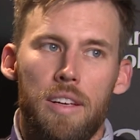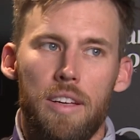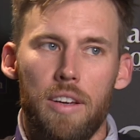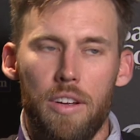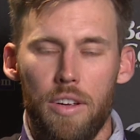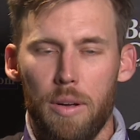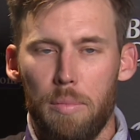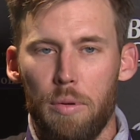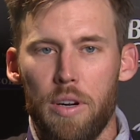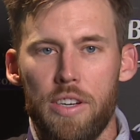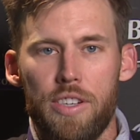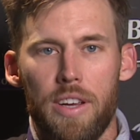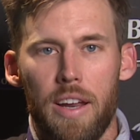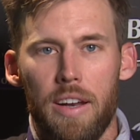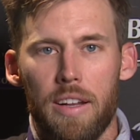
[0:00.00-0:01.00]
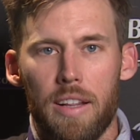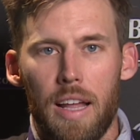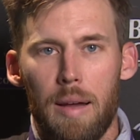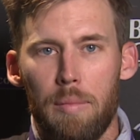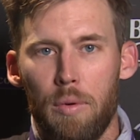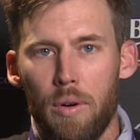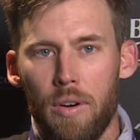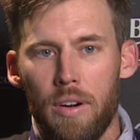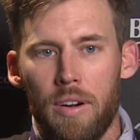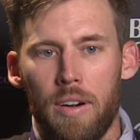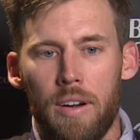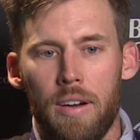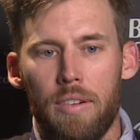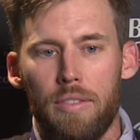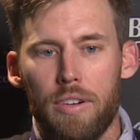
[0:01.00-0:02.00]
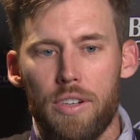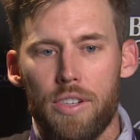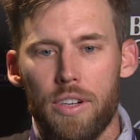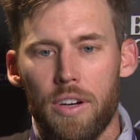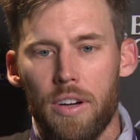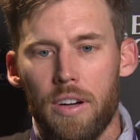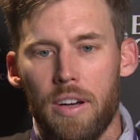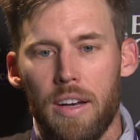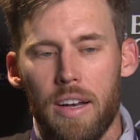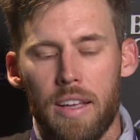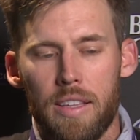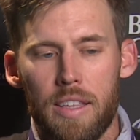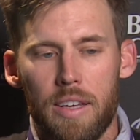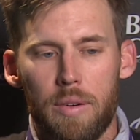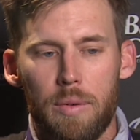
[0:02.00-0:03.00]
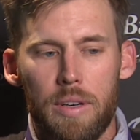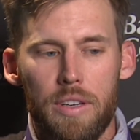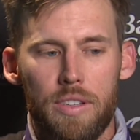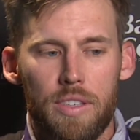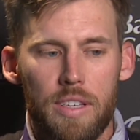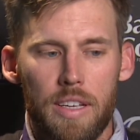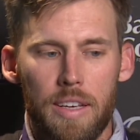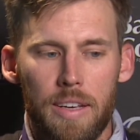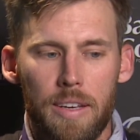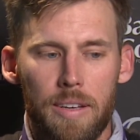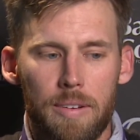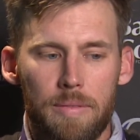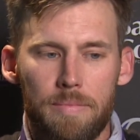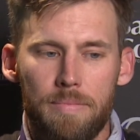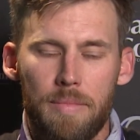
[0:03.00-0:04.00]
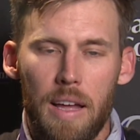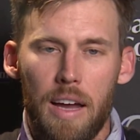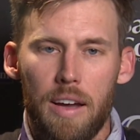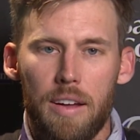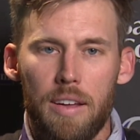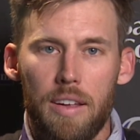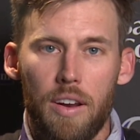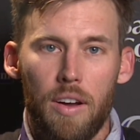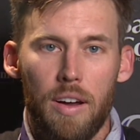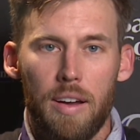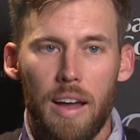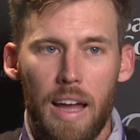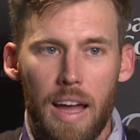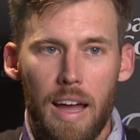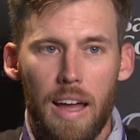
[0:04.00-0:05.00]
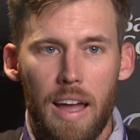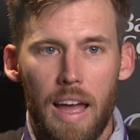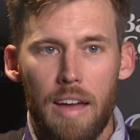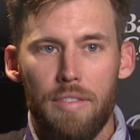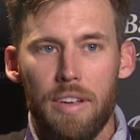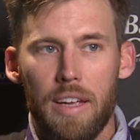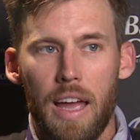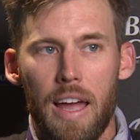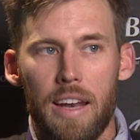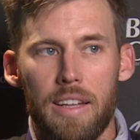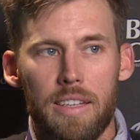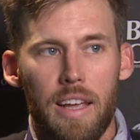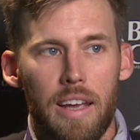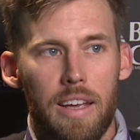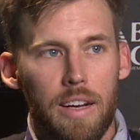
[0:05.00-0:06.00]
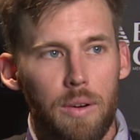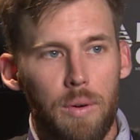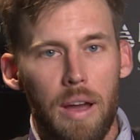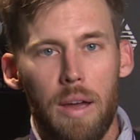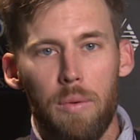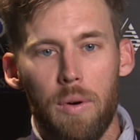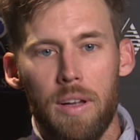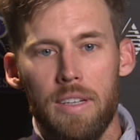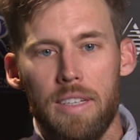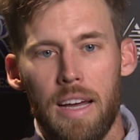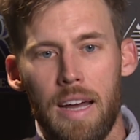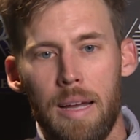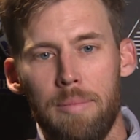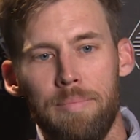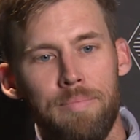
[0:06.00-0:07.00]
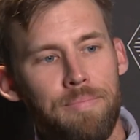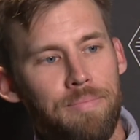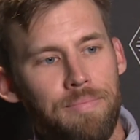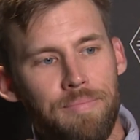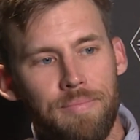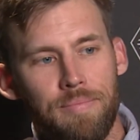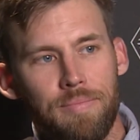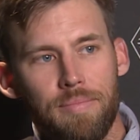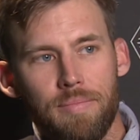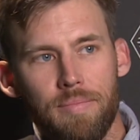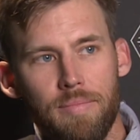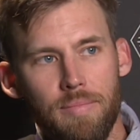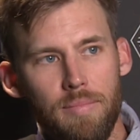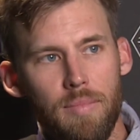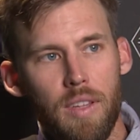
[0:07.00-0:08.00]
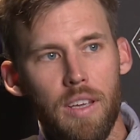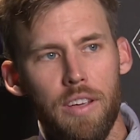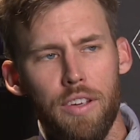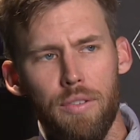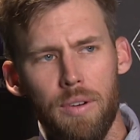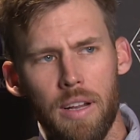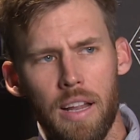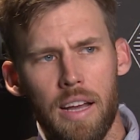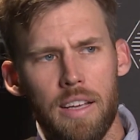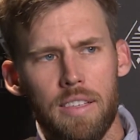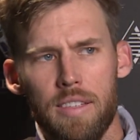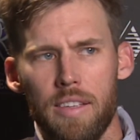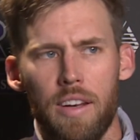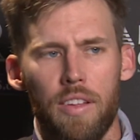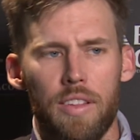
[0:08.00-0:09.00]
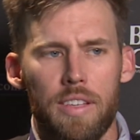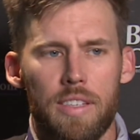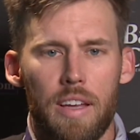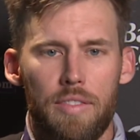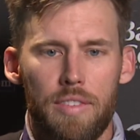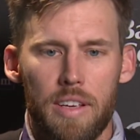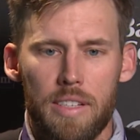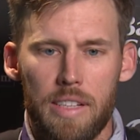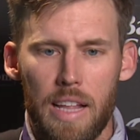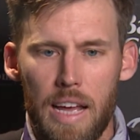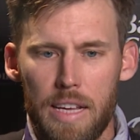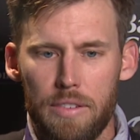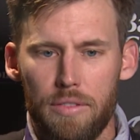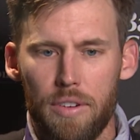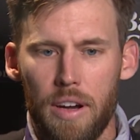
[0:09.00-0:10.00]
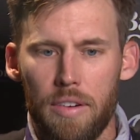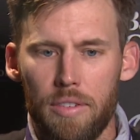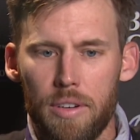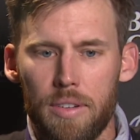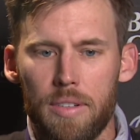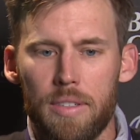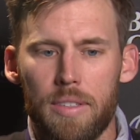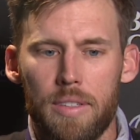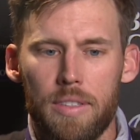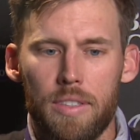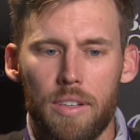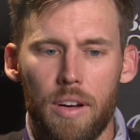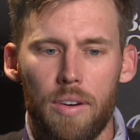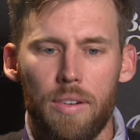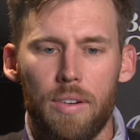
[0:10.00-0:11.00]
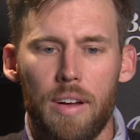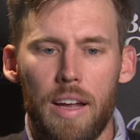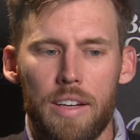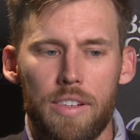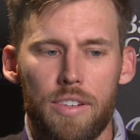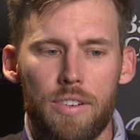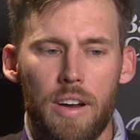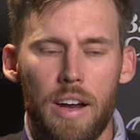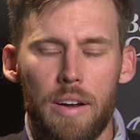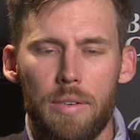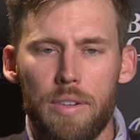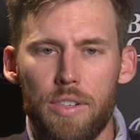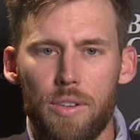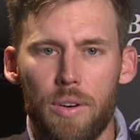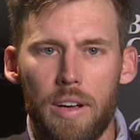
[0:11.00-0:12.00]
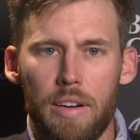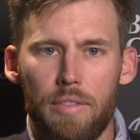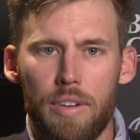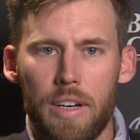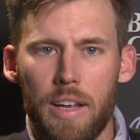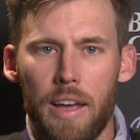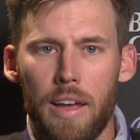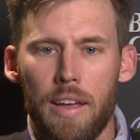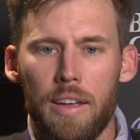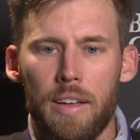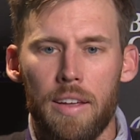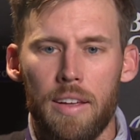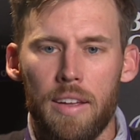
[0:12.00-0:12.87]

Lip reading: you appreciate it a lot more, for sure. And I think when you see how, you know, having had it taken away one time, you realize, you know, this stuff doesn't last forever. So I just try to enjoy every day